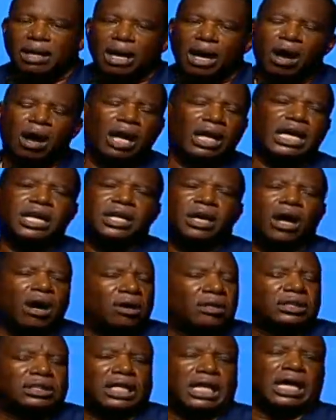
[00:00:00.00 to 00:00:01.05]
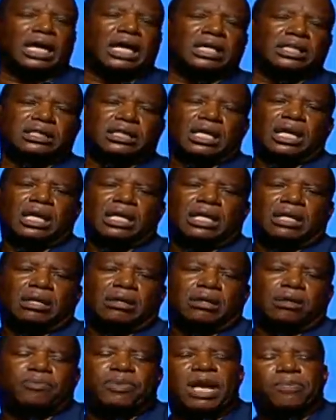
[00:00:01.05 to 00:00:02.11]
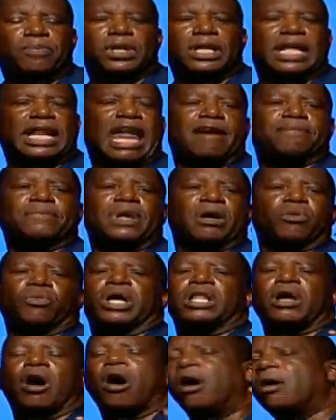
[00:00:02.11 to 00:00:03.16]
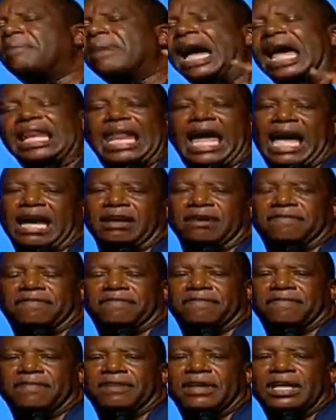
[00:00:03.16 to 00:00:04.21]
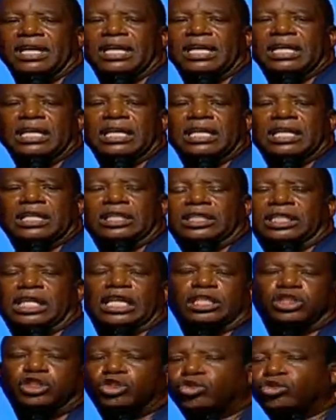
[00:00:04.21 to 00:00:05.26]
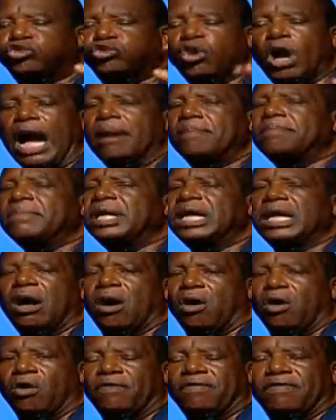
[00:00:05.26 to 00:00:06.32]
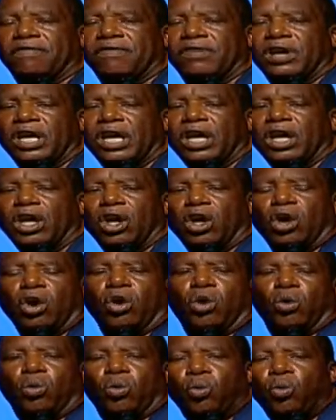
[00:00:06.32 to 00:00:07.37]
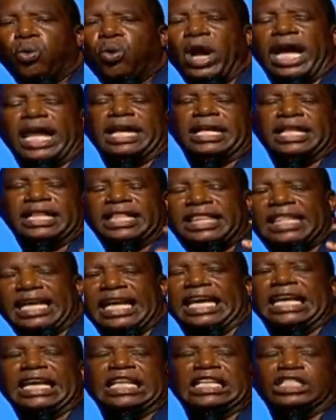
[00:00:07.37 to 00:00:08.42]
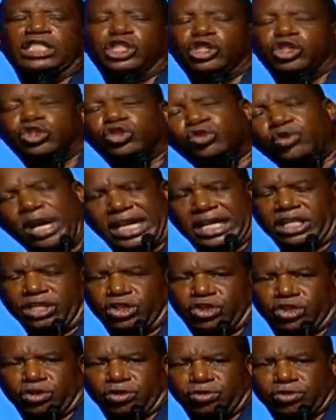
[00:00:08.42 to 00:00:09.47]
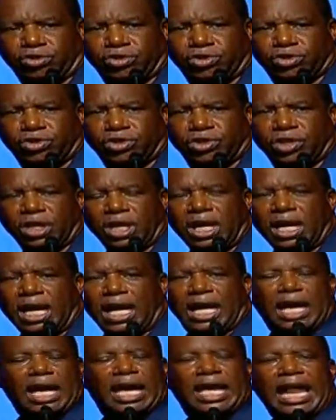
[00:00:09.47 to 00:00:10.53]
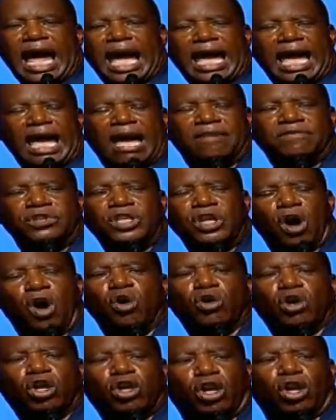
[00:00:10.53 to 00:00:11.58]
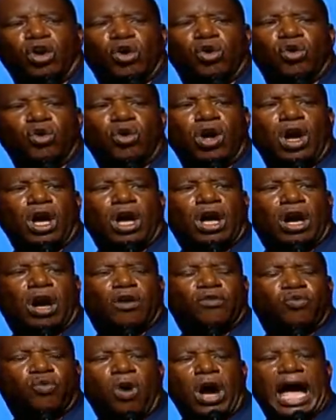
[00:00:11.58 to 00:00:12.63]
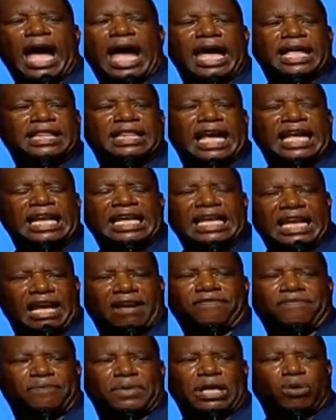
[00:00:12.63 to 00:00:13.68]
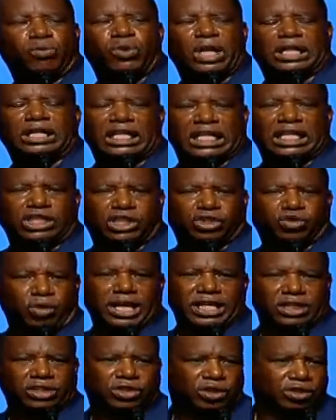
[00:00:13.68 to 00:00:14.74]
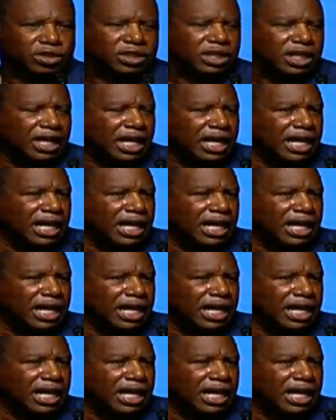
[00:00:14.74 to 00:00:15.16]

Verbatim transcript: All he knows is the people that I've been with all my life just dropped me off with these strangers. And I have no clue of why they left me with these strangers.